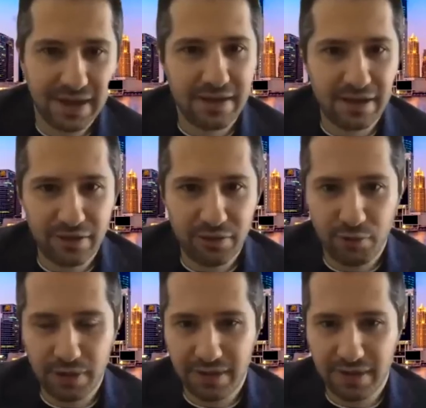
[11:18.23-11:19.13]
Thank you
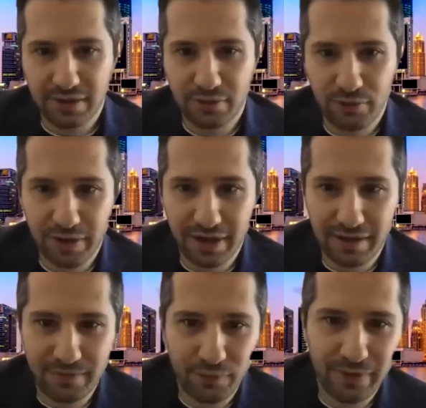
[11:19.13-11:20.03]
all, and thank you, L'Oreal,
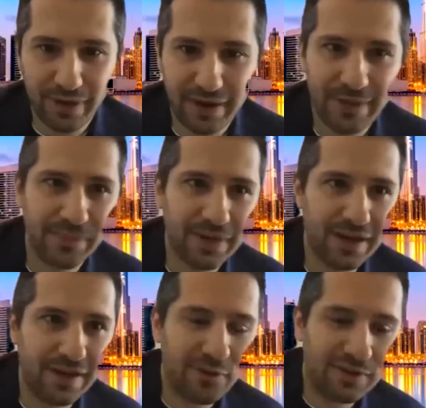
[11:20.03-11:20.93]
for
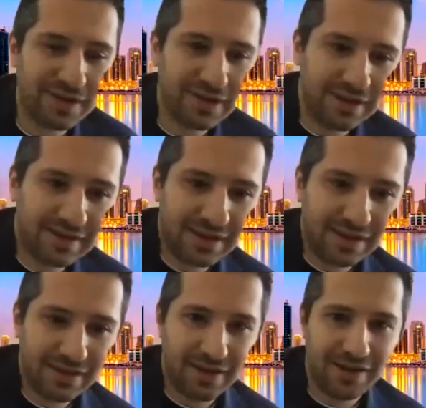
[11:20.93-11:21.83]
hosting this
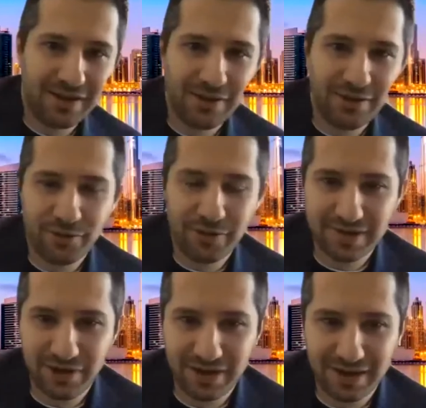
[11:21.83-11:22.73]
and
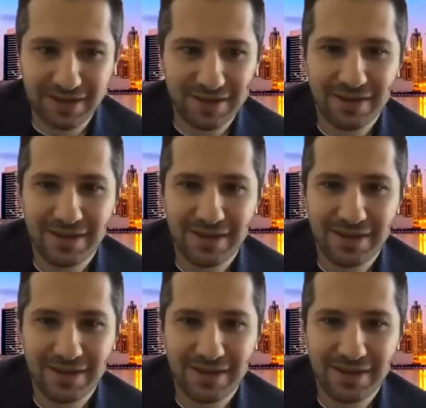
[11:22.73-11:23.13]
orchestrating it.